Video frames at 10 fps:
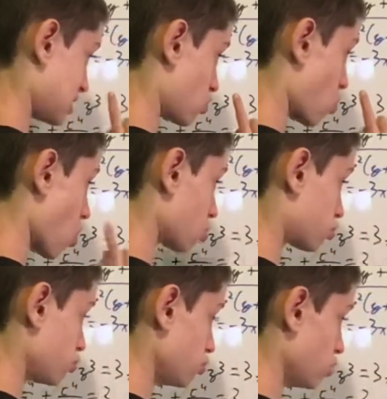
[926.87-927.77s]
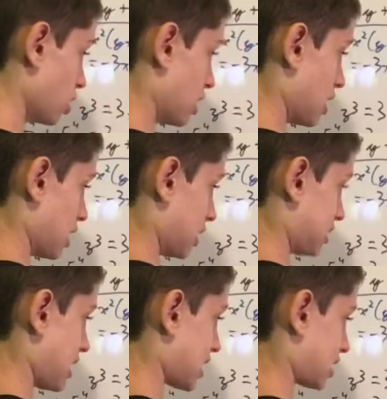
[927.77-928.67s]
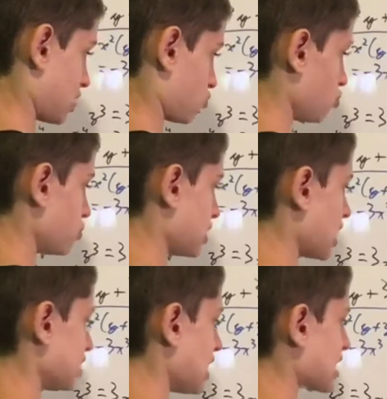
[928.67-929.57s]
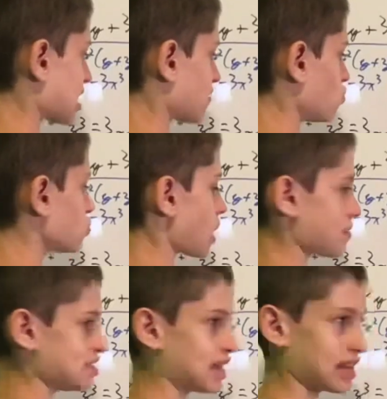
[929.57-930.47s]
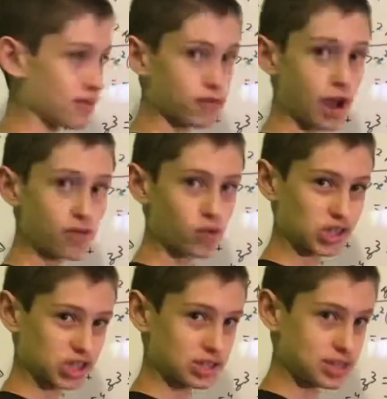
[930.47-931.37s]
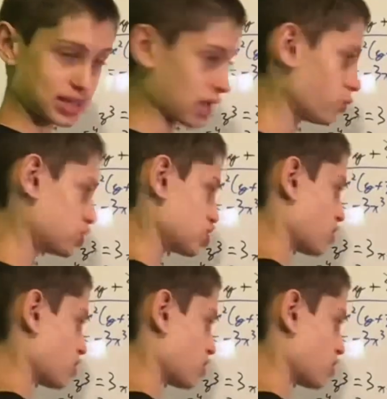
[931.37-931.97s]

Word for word: equal to negative 2, we get negative 2 times negative 5, which is 10, which is